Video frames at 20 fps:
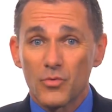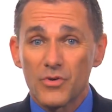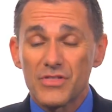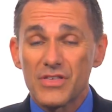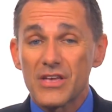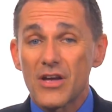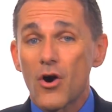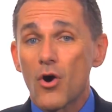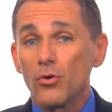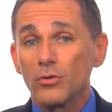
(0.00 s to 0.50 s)
we're
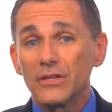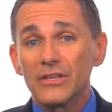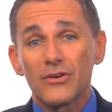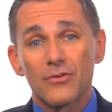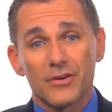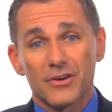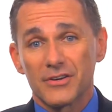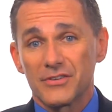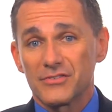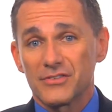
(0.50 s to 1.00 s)
the only
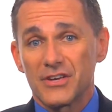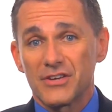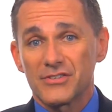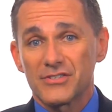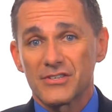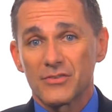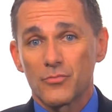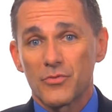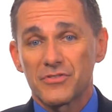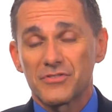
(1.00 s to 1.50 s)

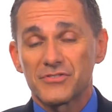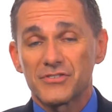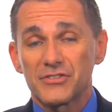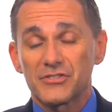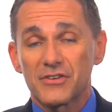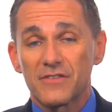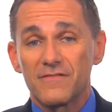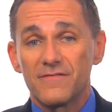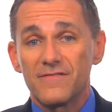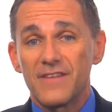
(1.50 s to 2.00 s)
organization with
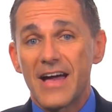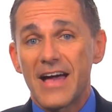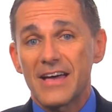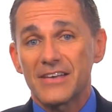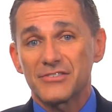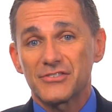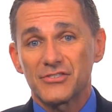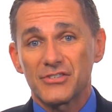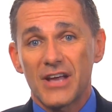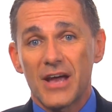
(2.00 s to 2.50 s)
such a
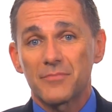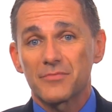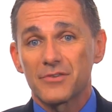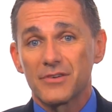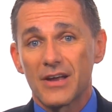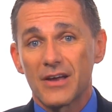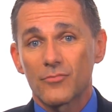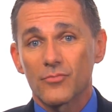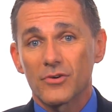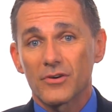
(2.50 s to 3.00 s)
vast chapter
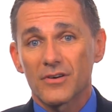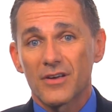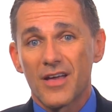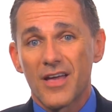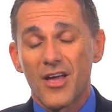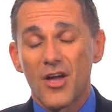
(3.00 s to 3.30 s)
network.